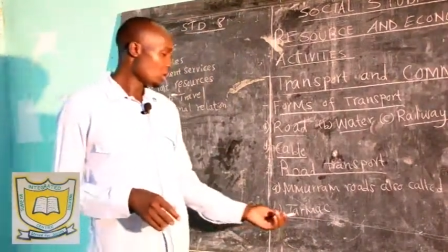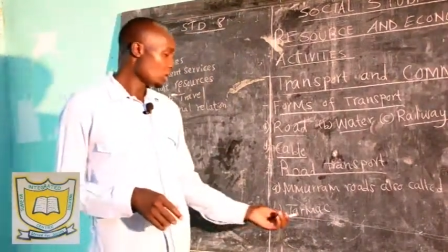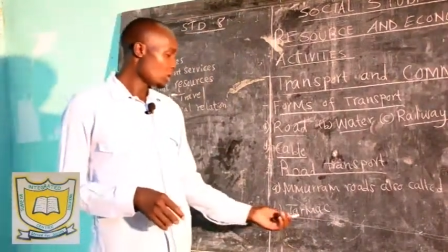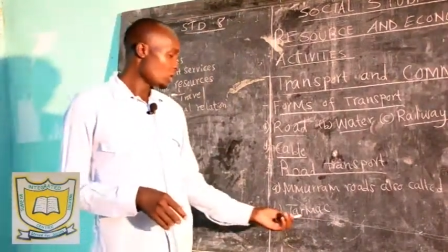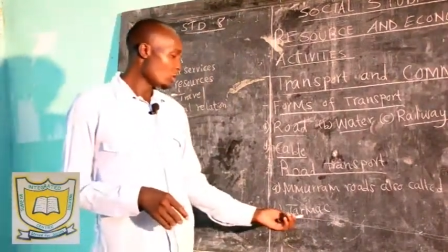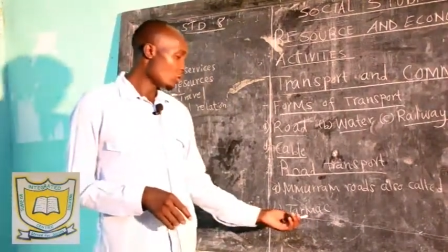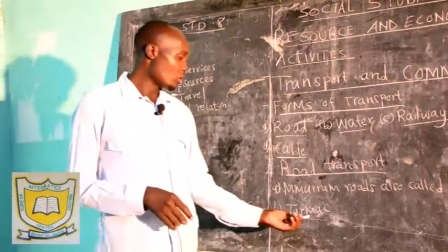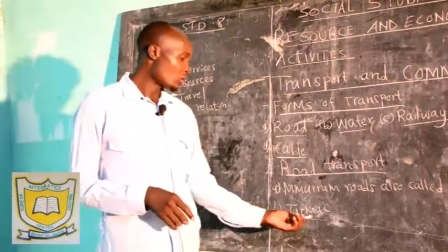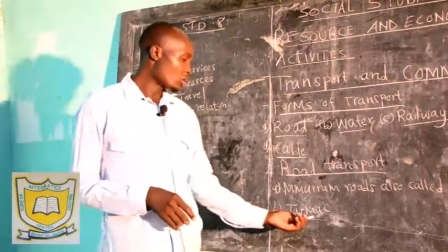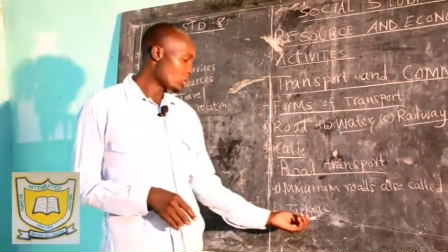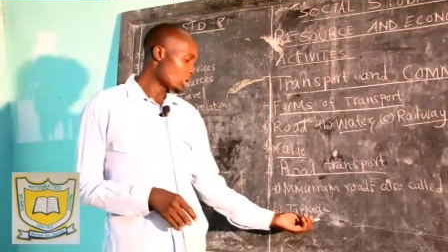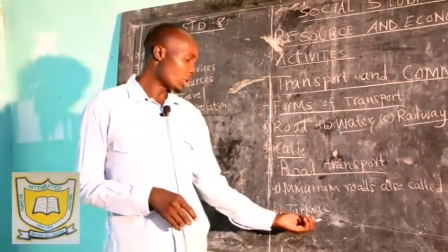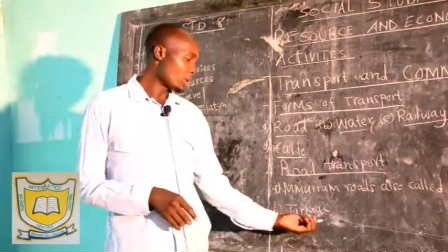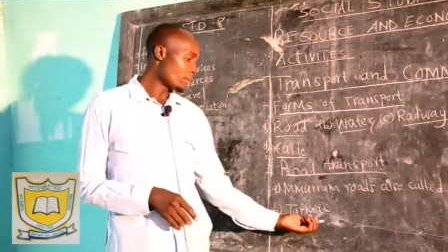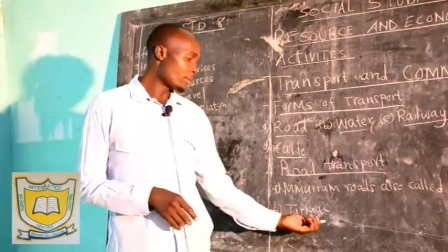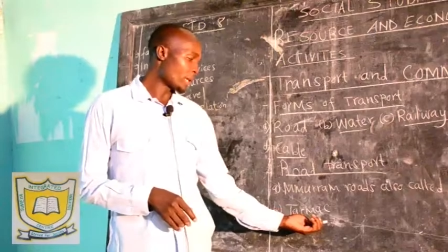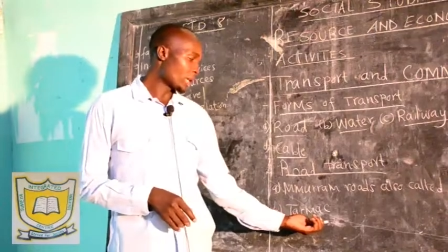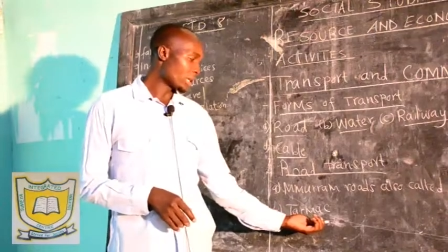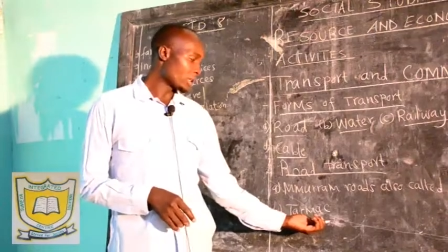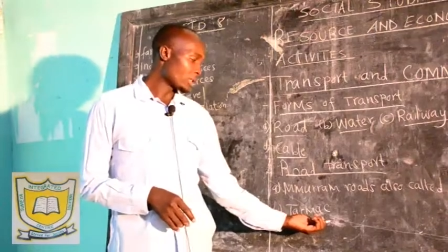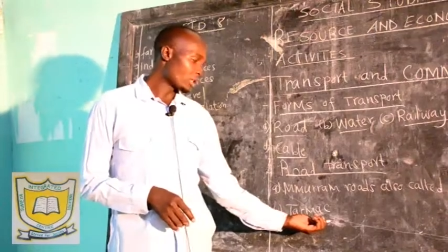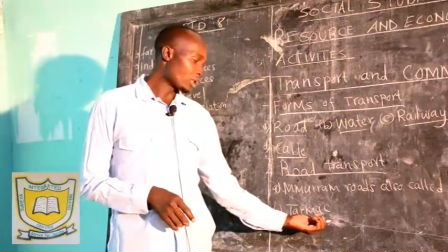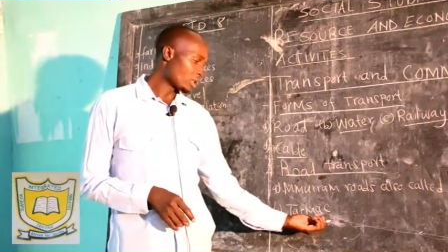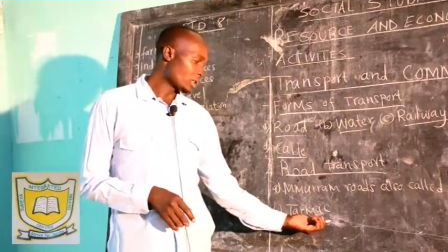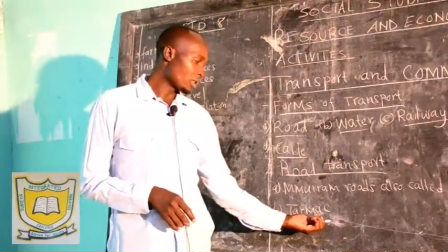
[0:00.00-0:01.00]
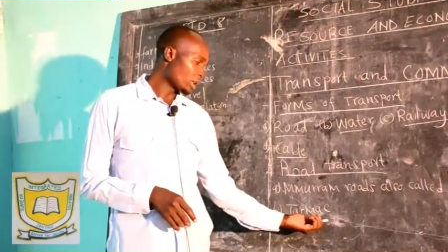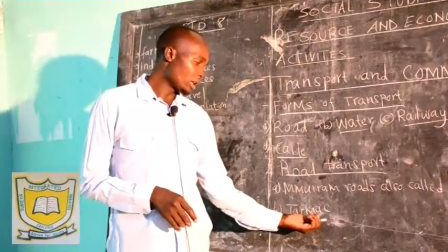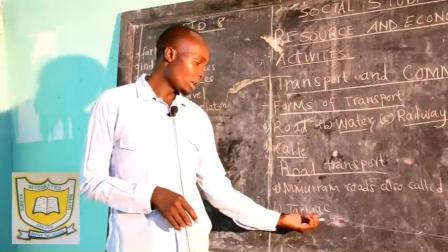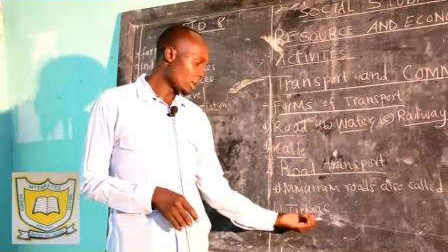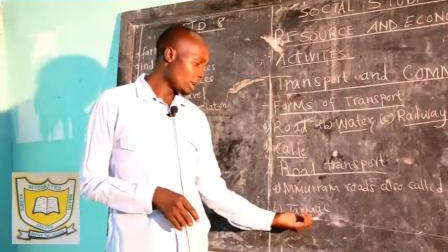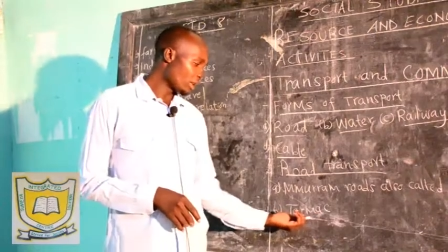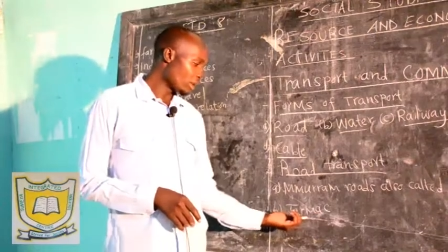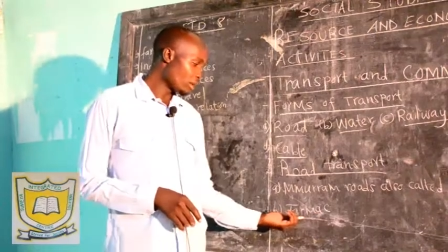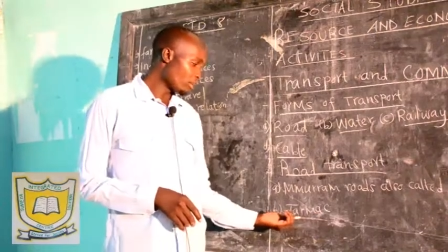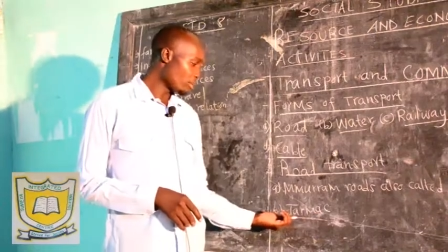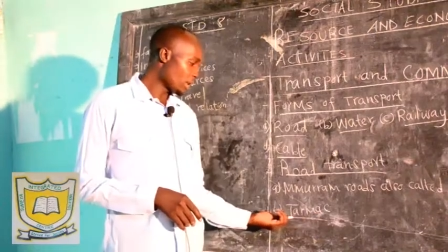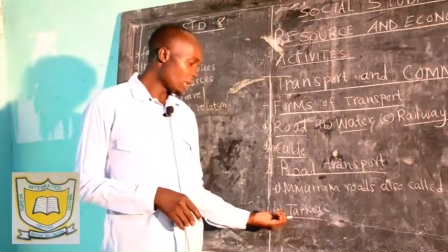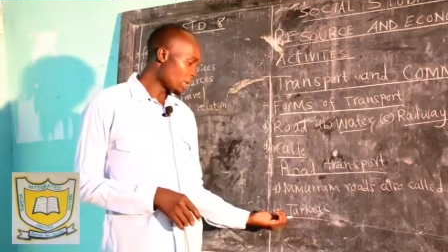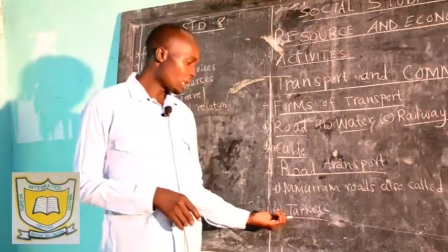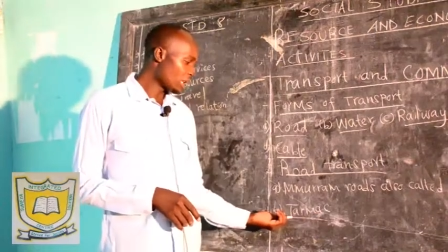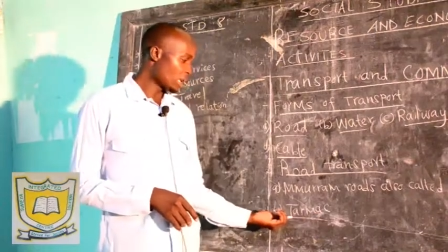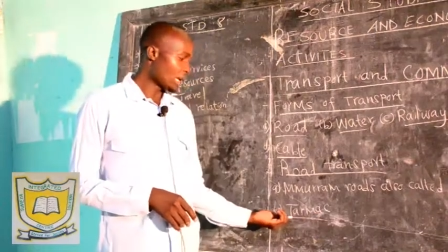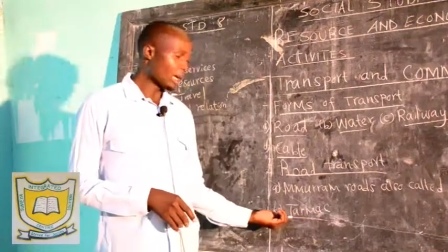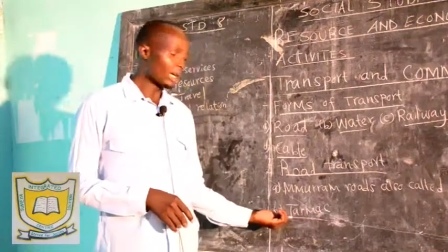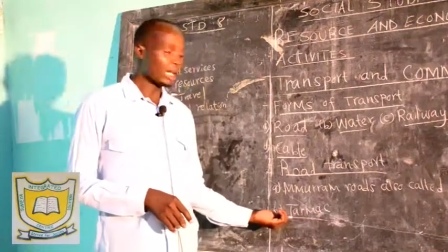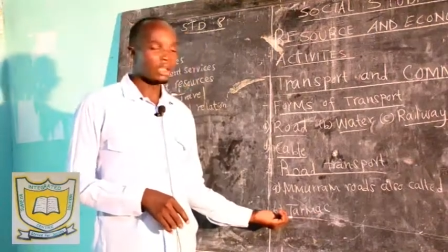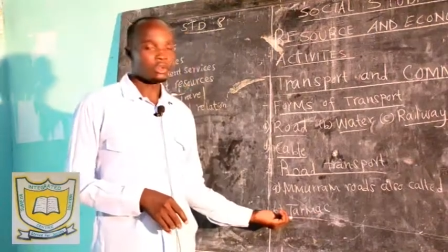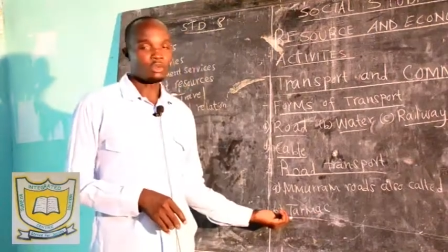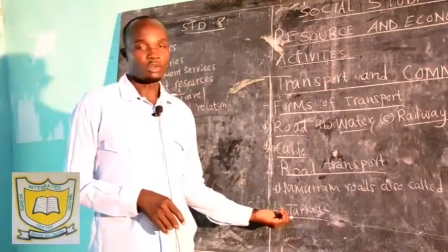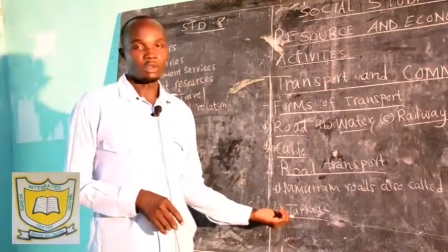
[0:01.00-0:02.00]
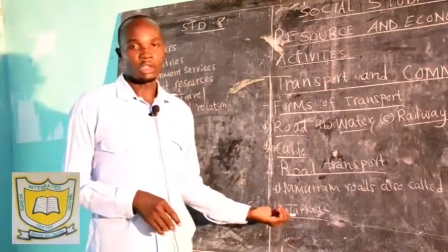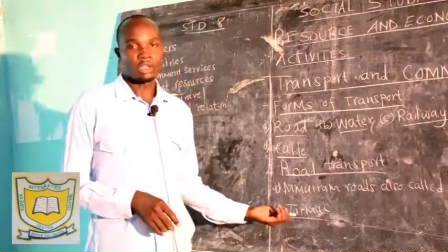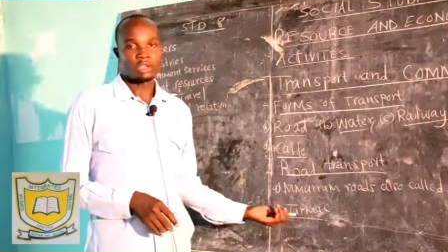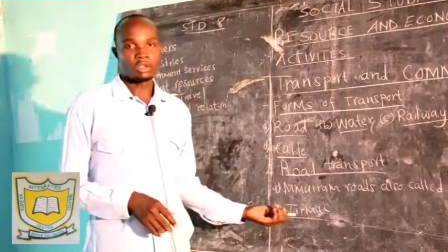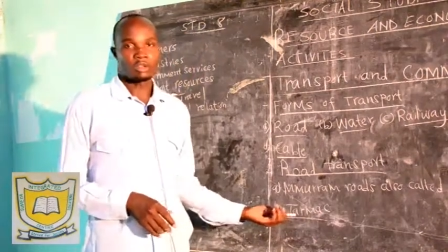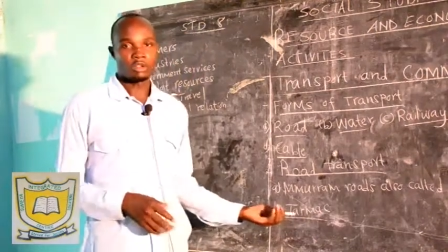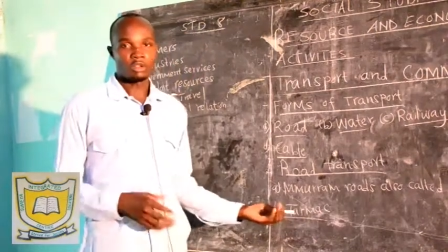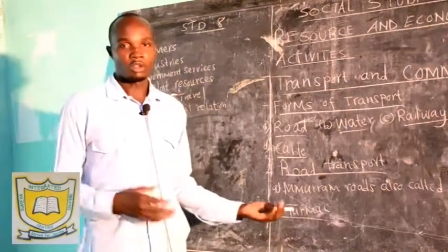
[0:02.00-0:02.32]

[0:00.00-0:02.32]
Those tarmacked, like the main highway